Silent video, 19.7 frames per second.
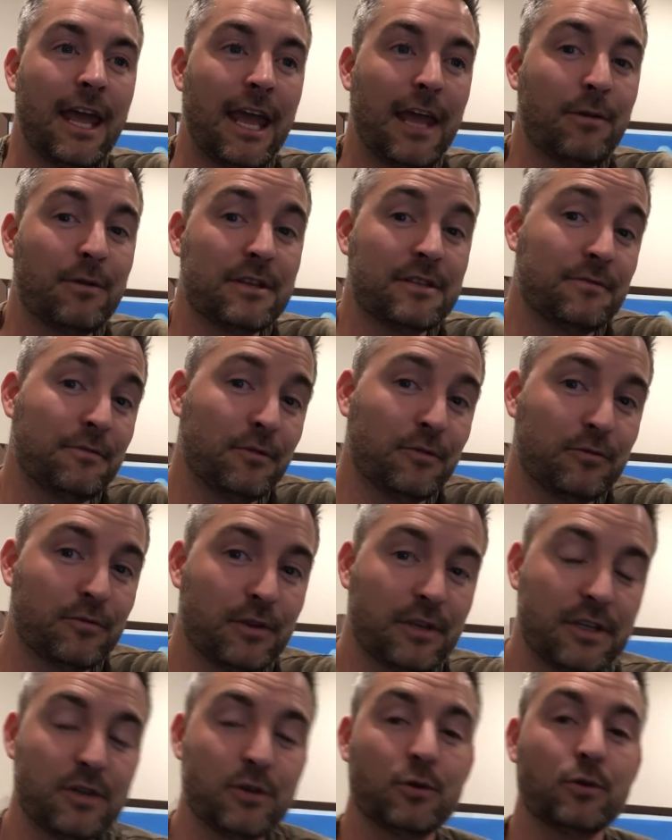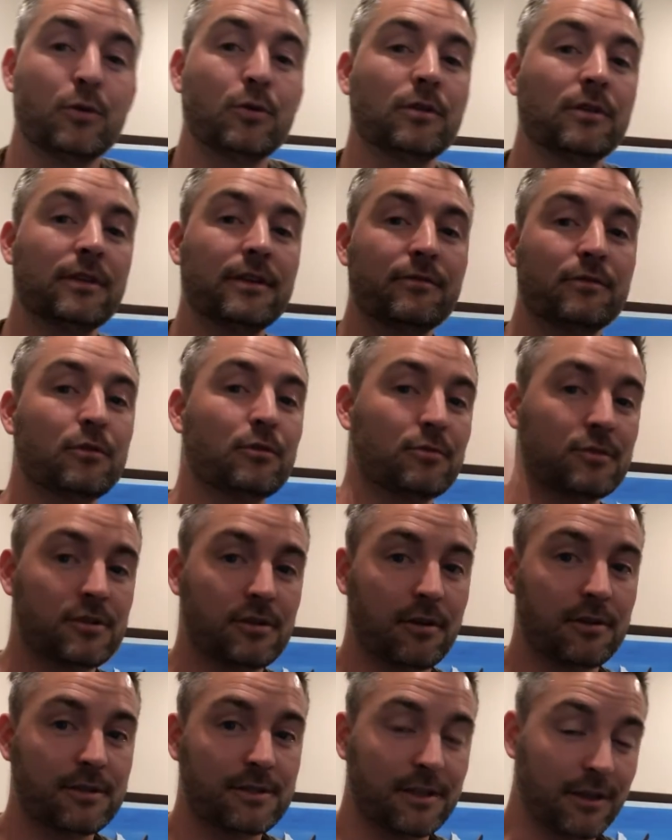Anyways, feel free to leave your
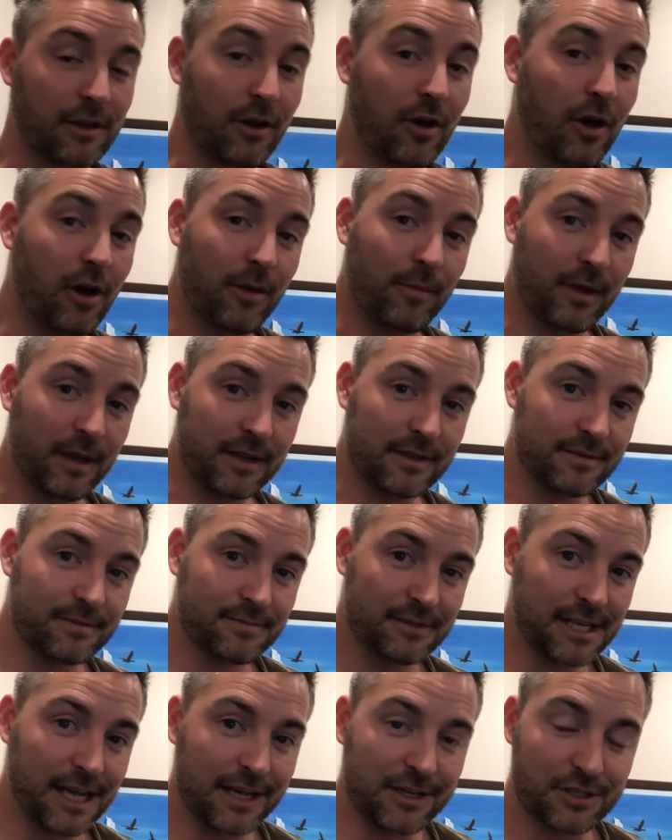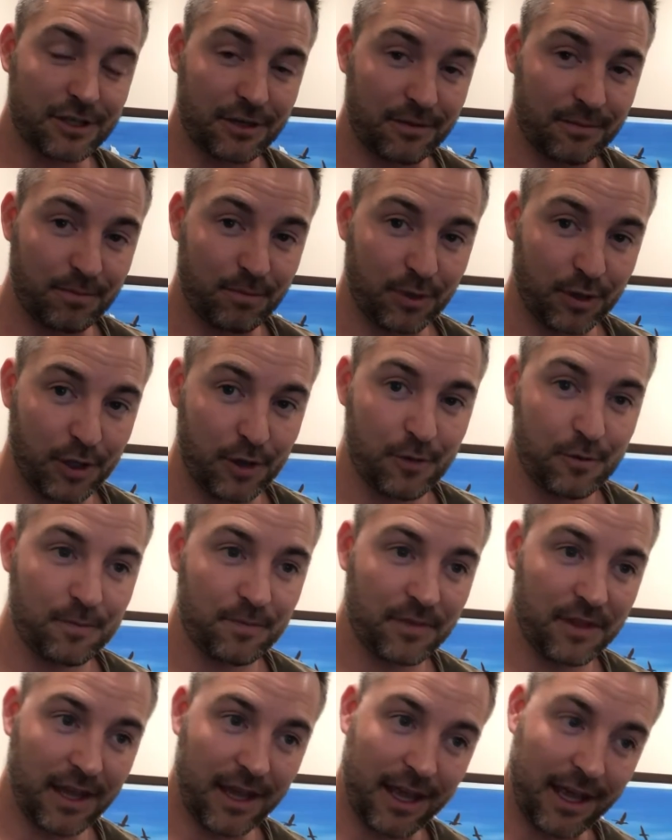results in the comment section below,
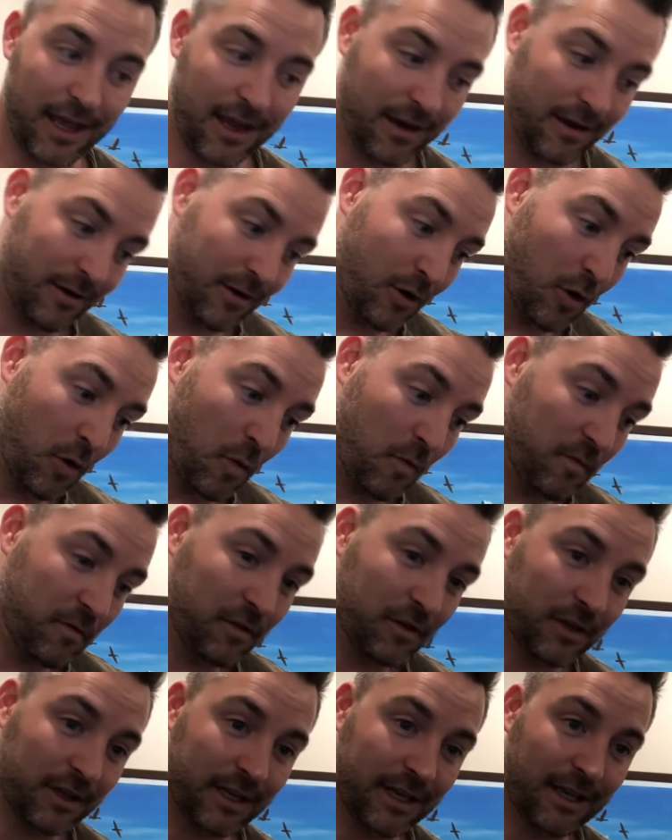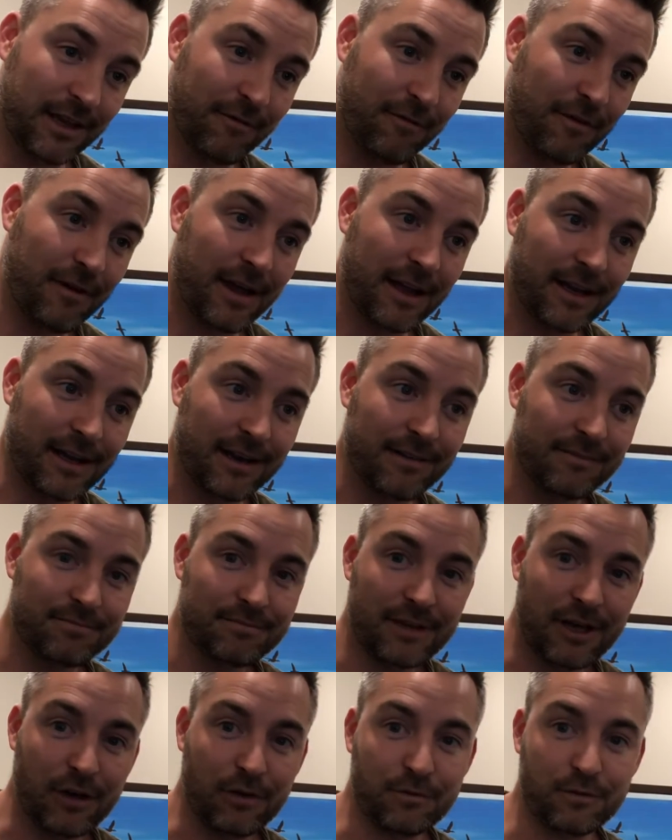and hopefully you find it
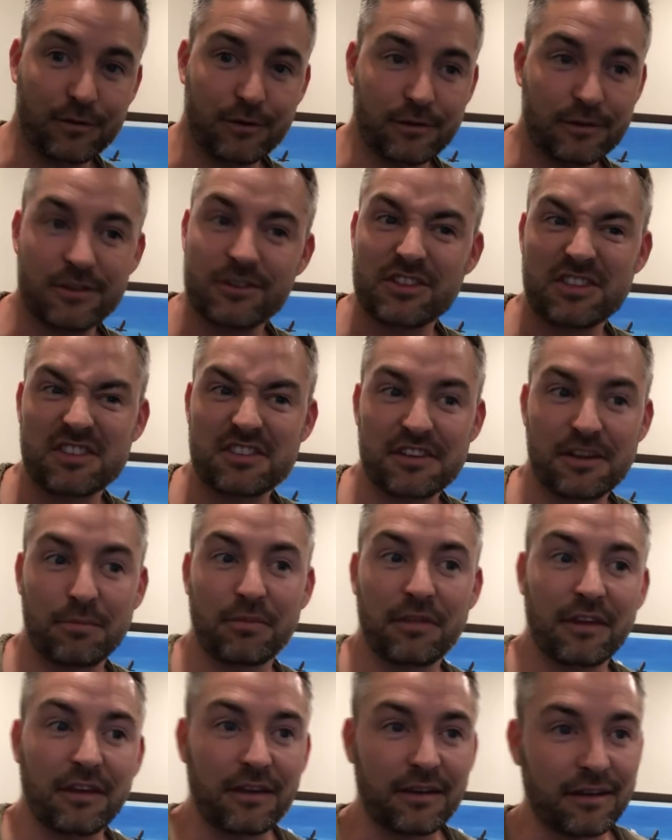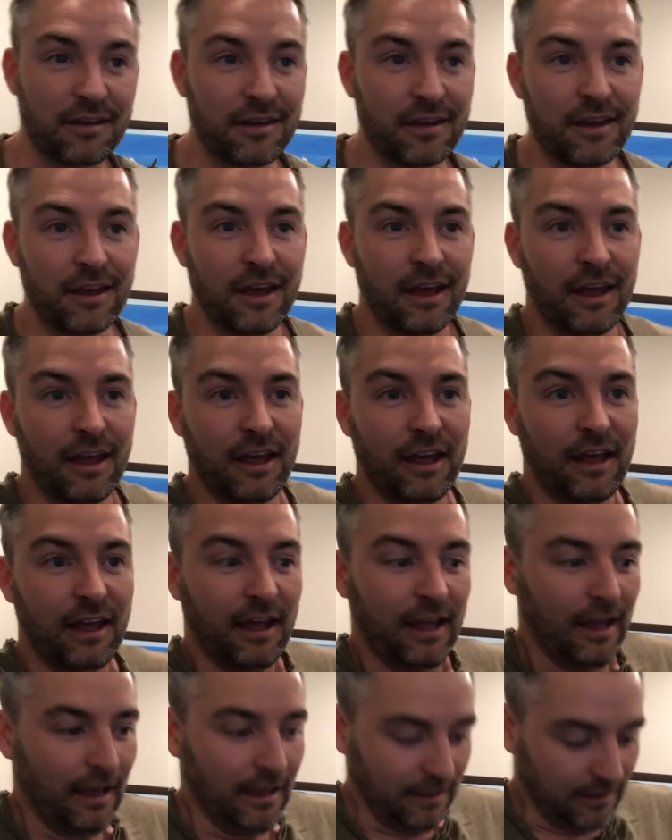helpful and just something
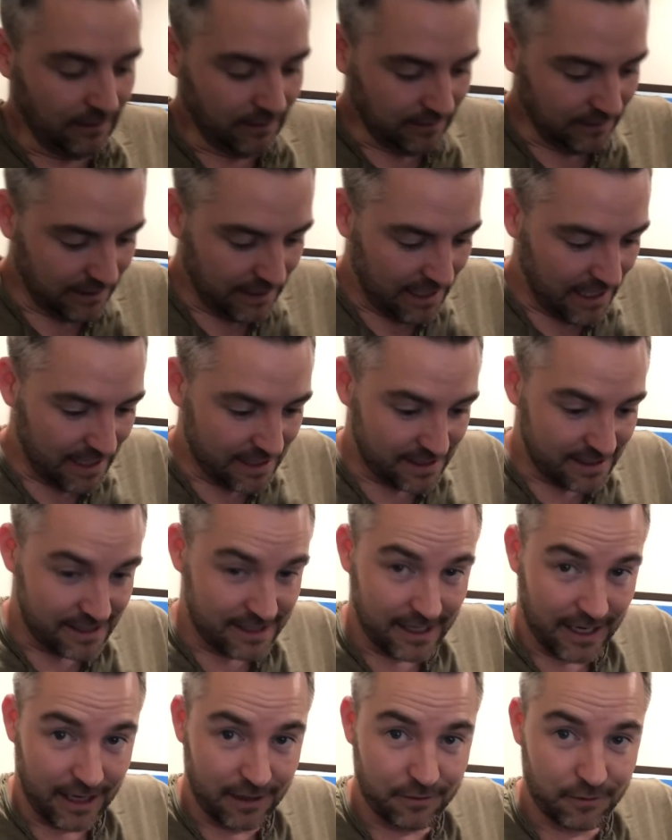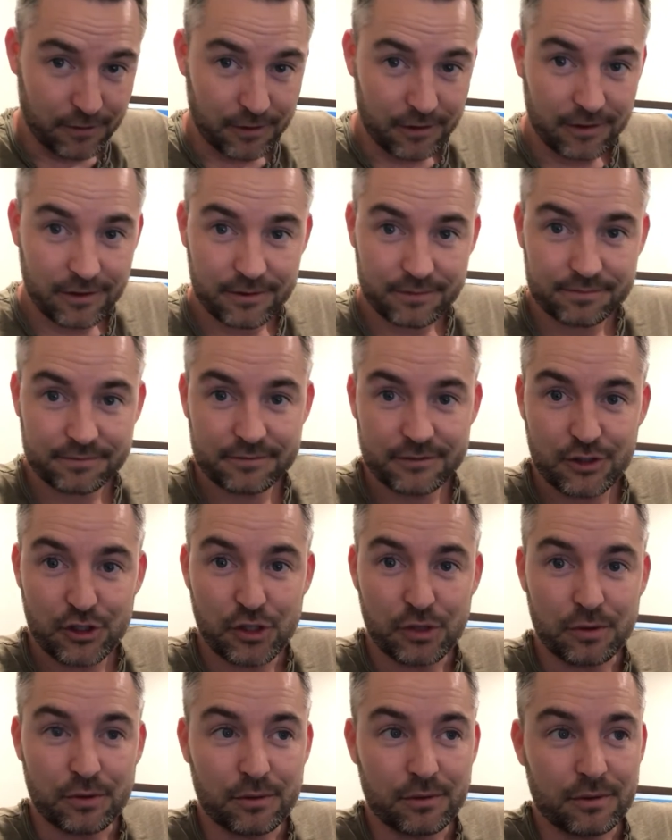insightful
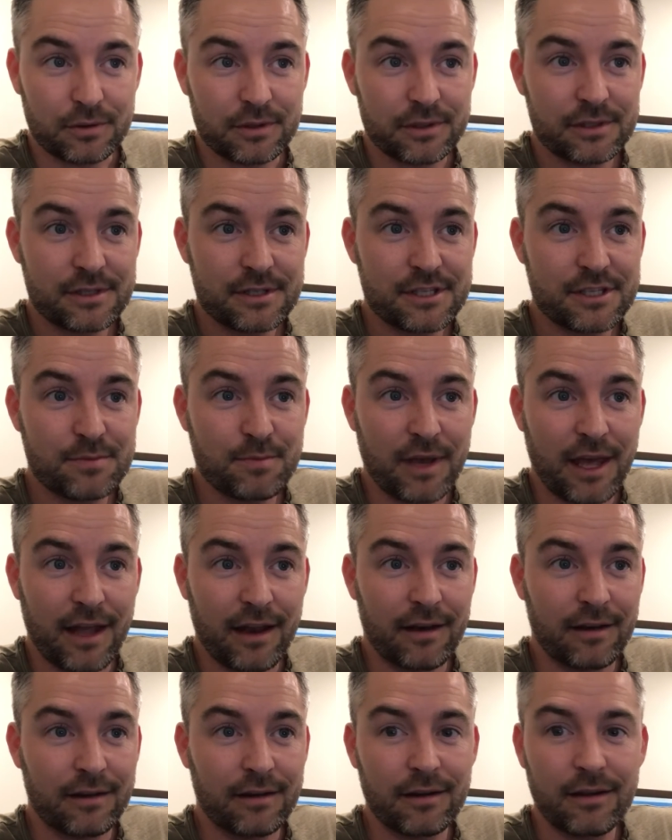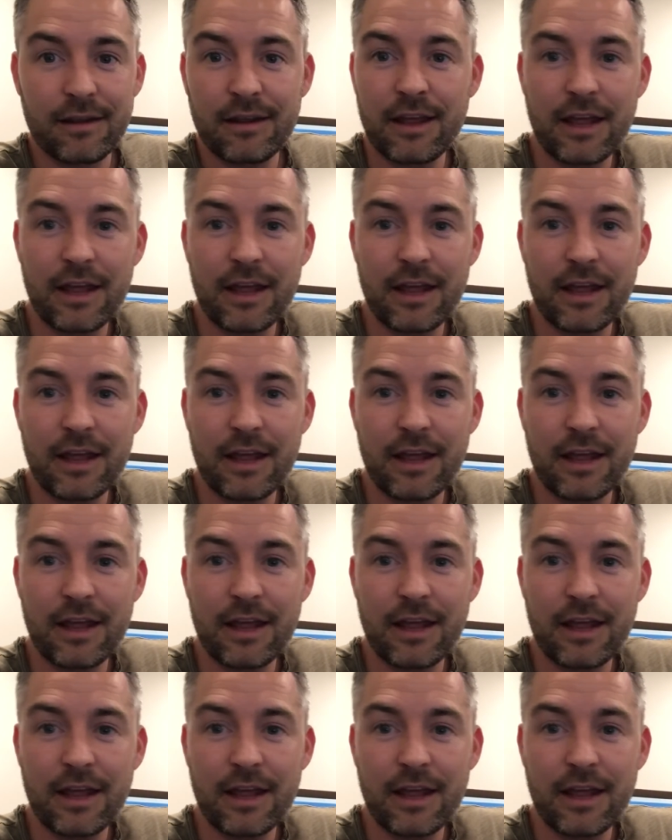to spend